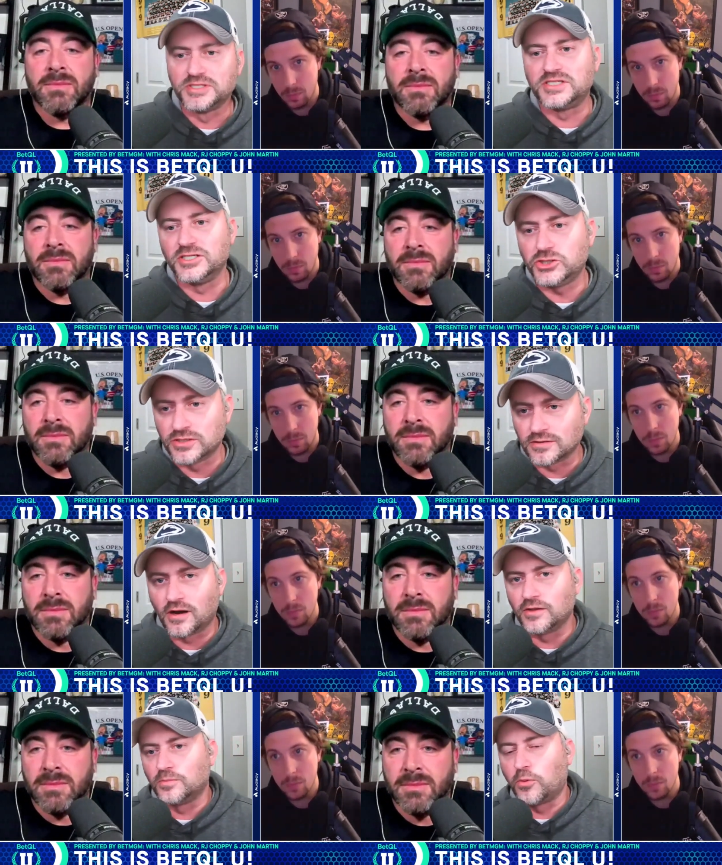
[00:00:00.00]
Speaker 1: position
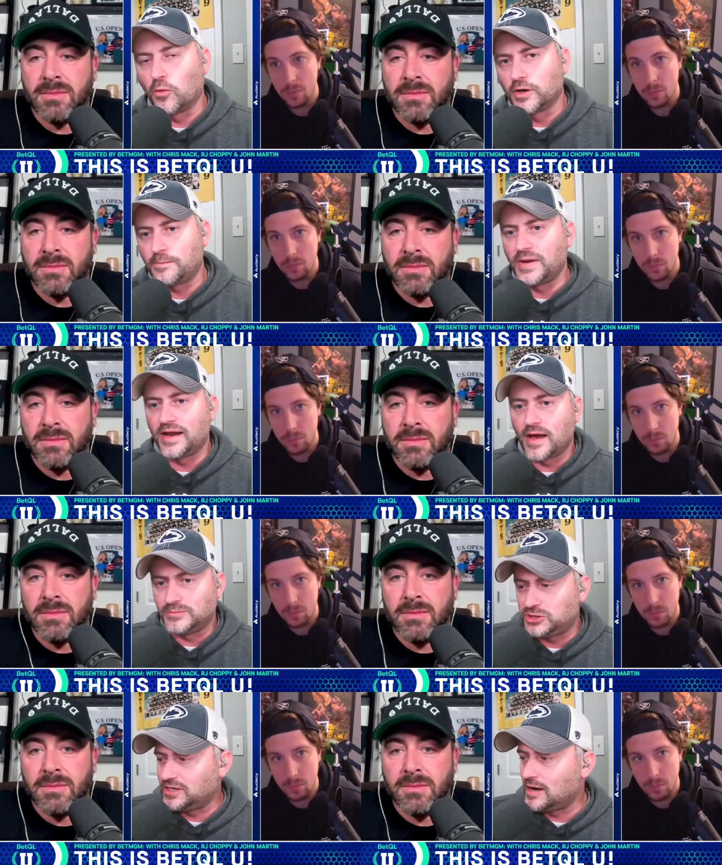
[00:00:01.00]
on the board at
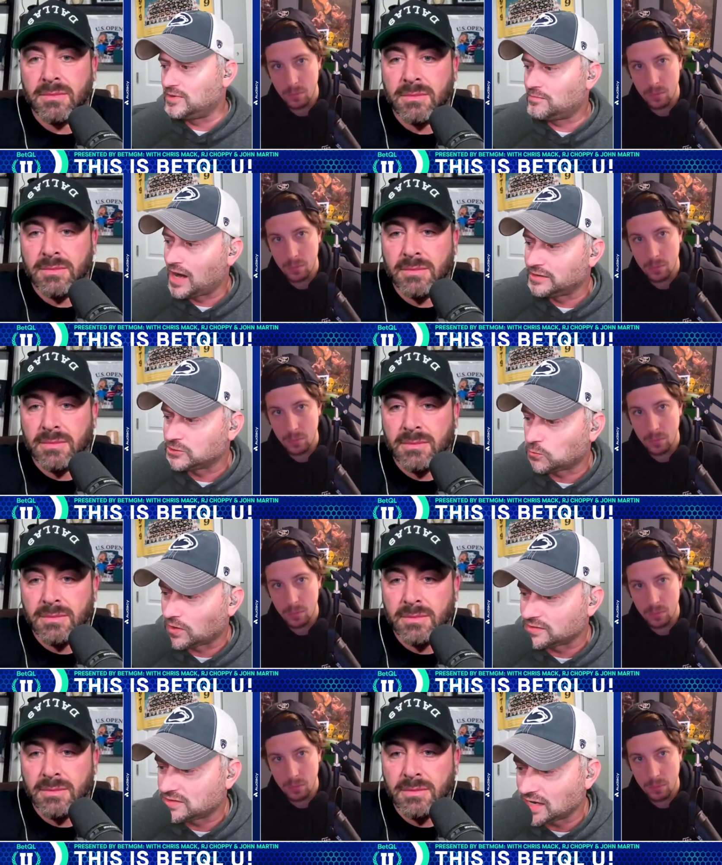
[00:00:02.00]
BetMGM at minus
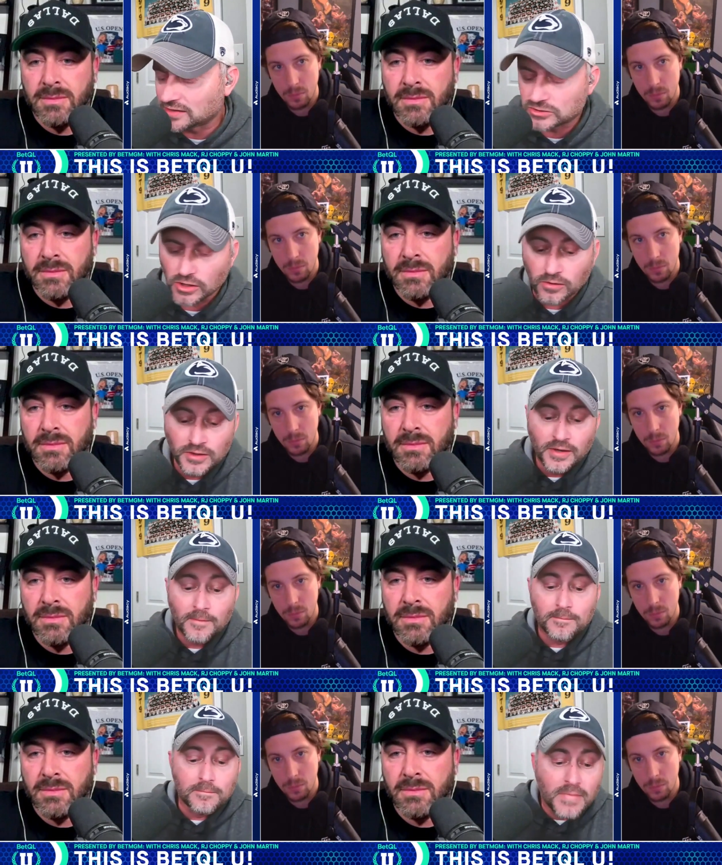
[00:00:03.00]
110. So
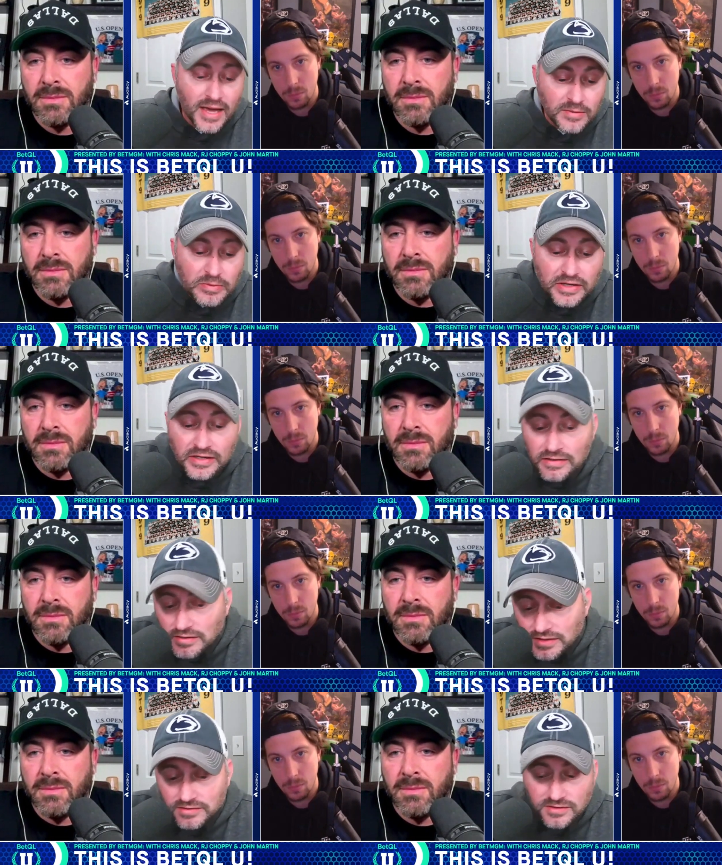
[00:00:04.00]
maybe
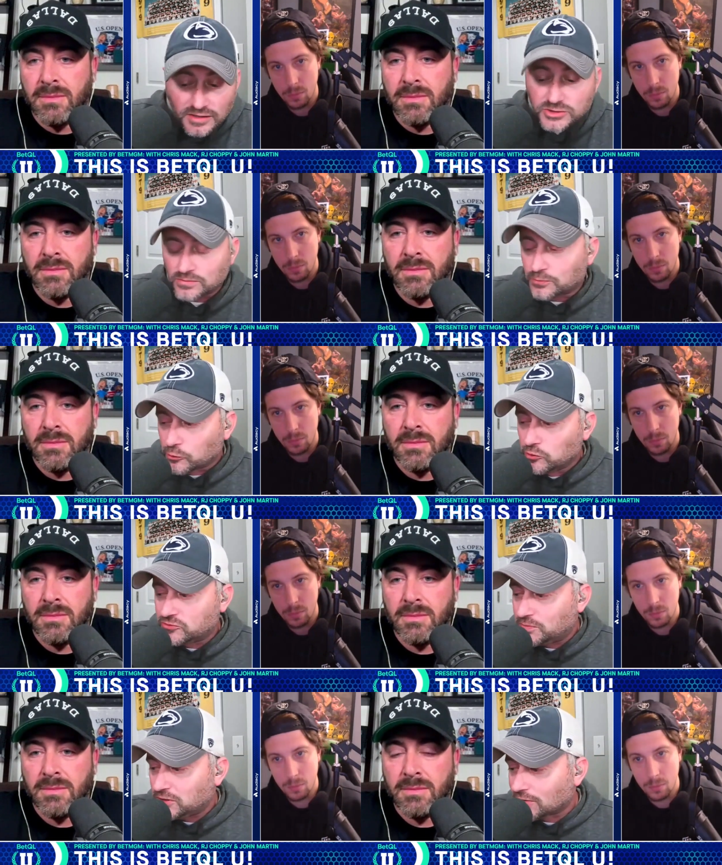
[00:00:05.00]
it doesn't prove
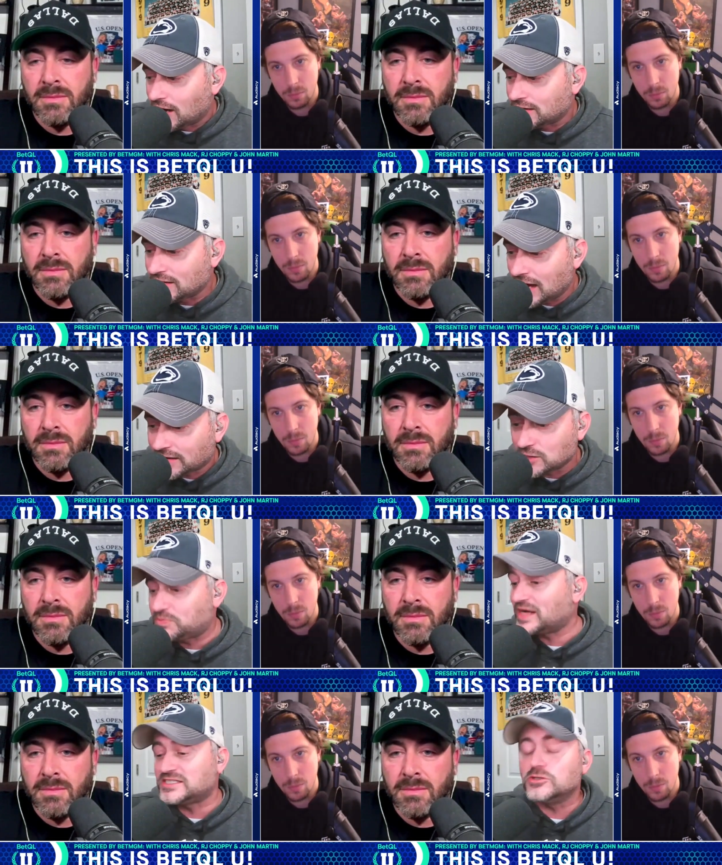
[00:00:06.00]
to be right in that case,
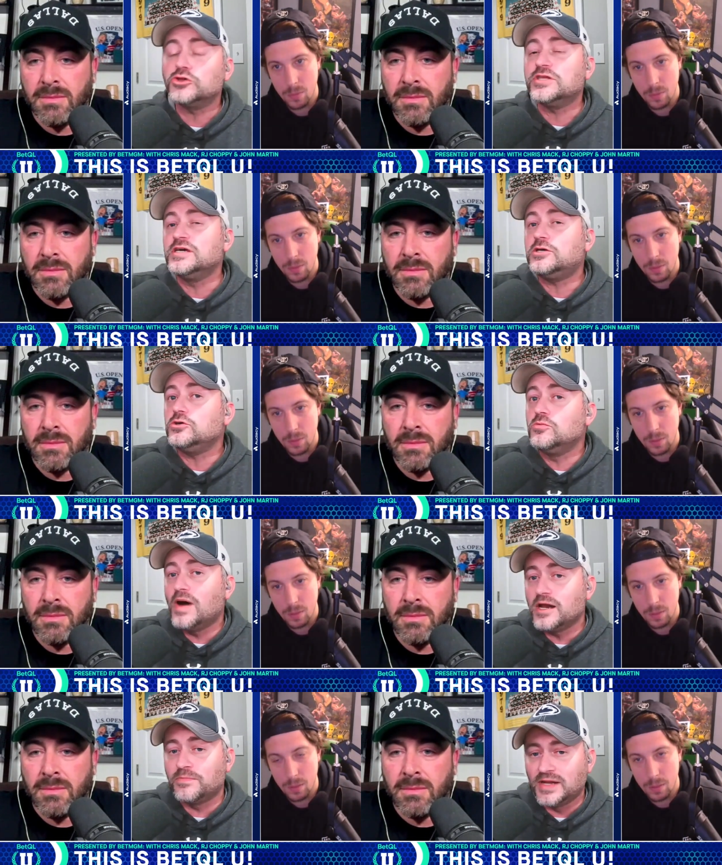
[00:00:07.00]
but I still think you
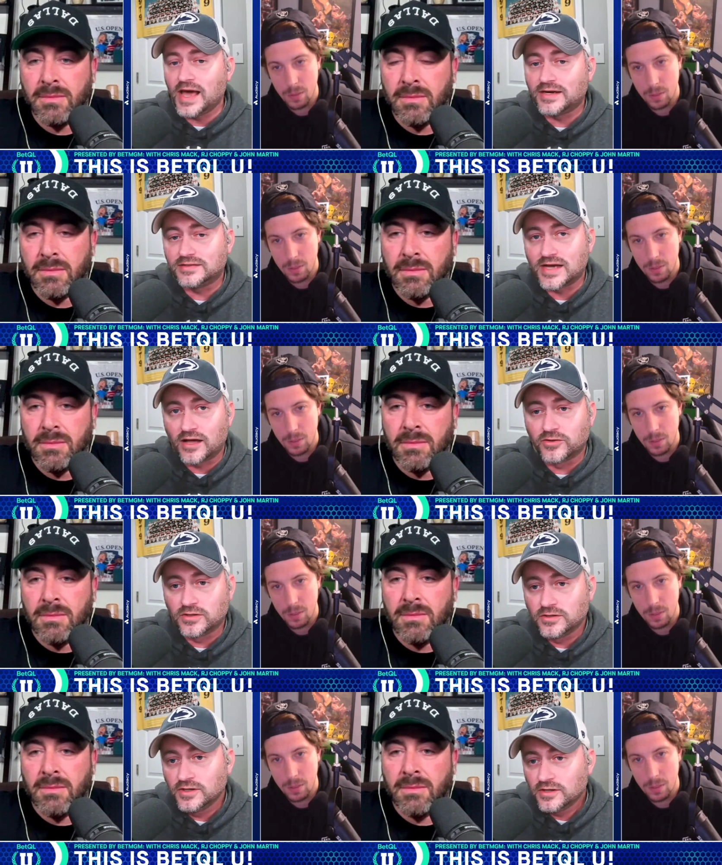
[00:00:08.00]
might have been headed down the
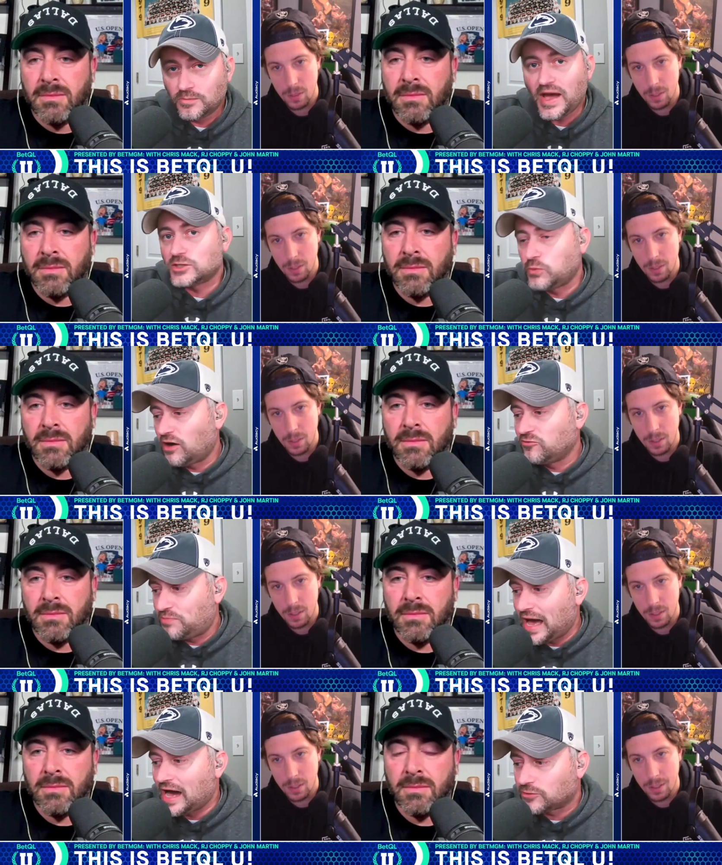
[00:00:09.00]
the Pac-12
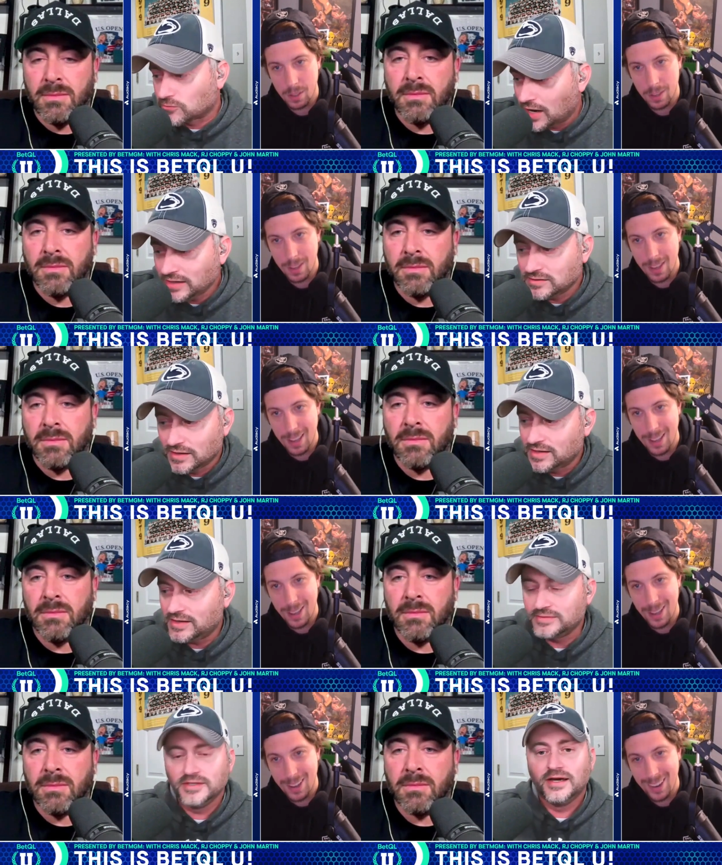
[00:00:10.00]
path, right? Uh,
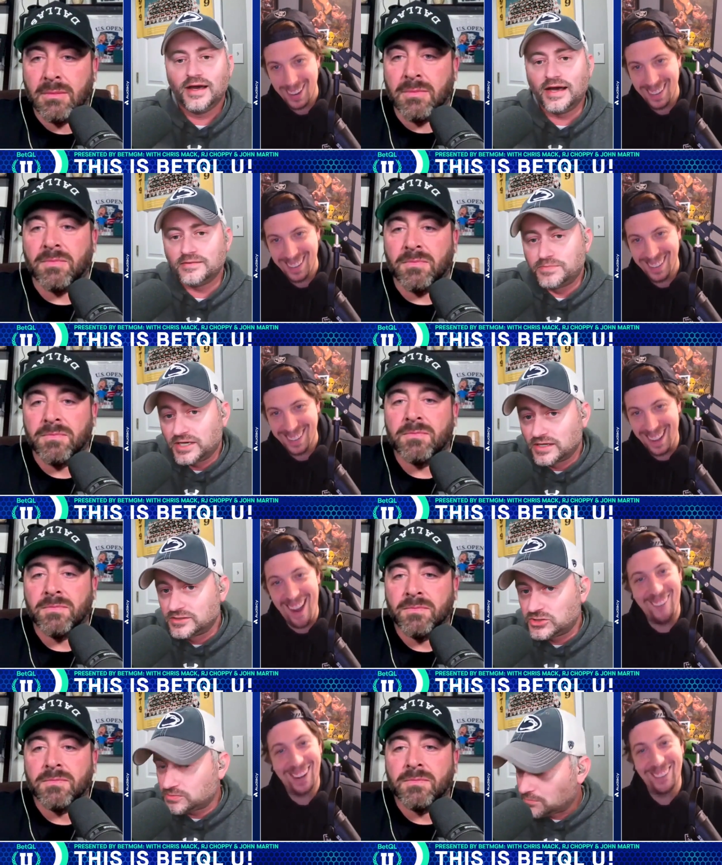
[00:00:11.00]
mm-hmm. Because
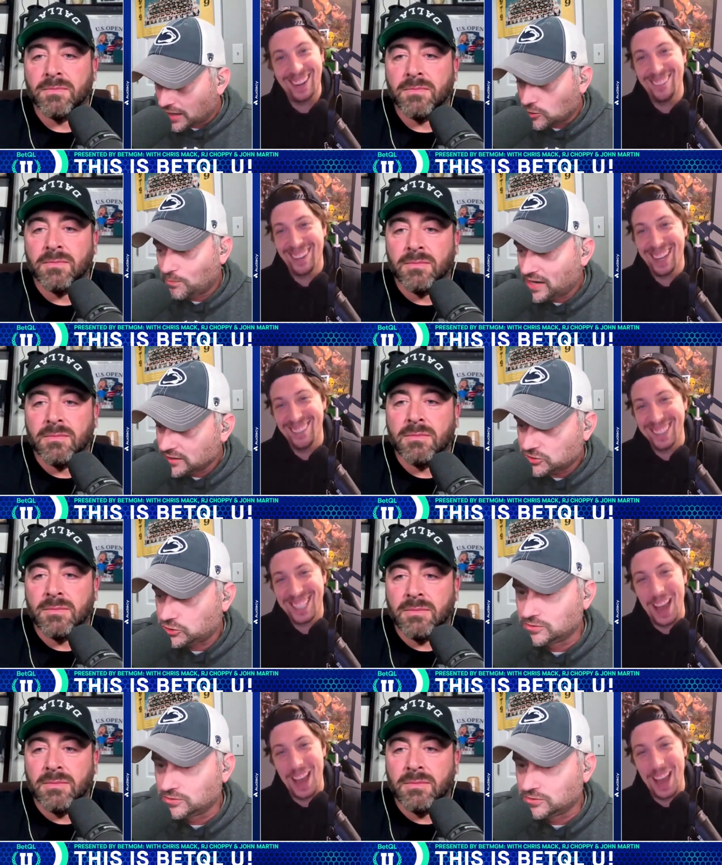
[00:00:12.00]
oh, we're, Michael we're, Penix